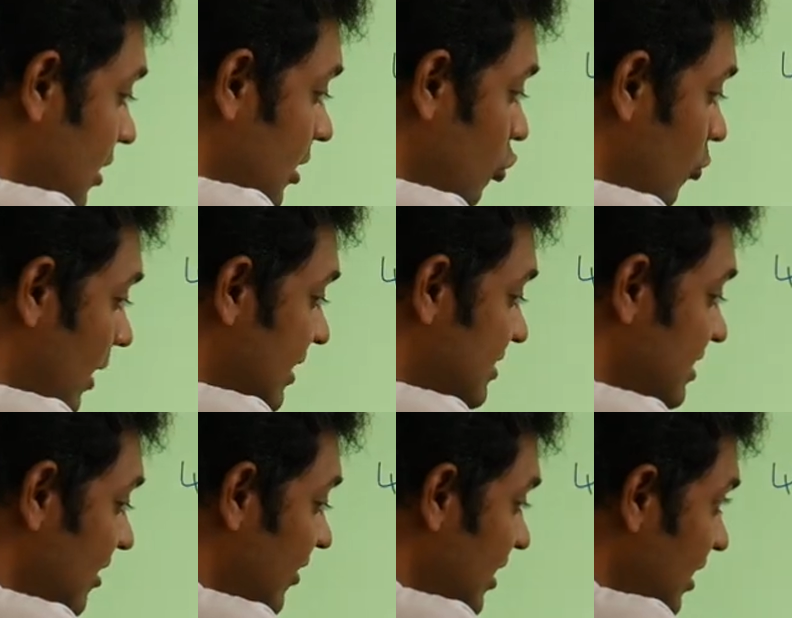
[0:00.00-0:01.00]
2 by
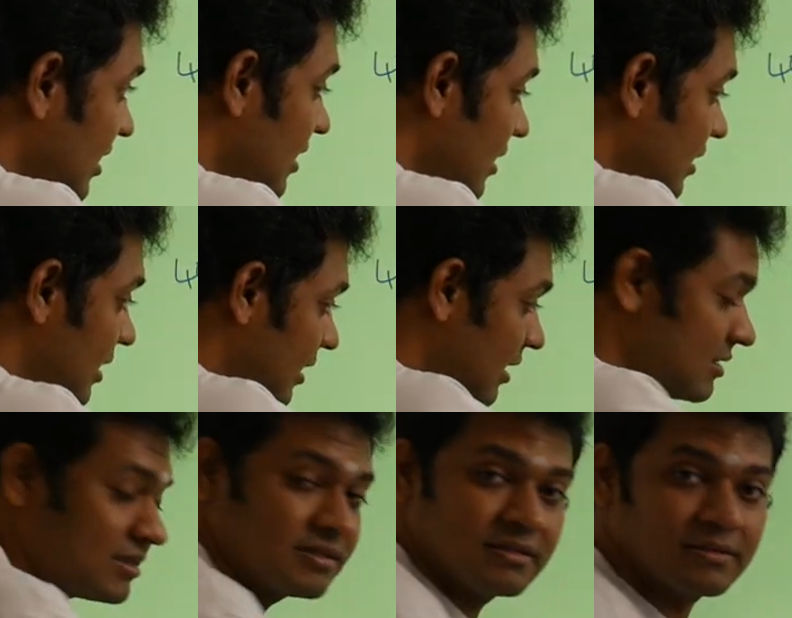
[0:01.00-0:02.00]
7
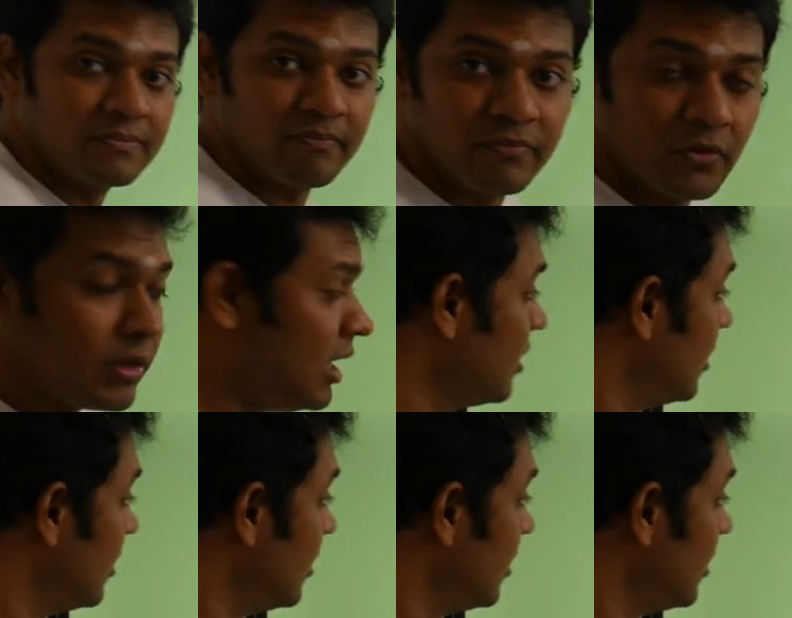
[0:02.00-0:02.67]
decrease. Okay.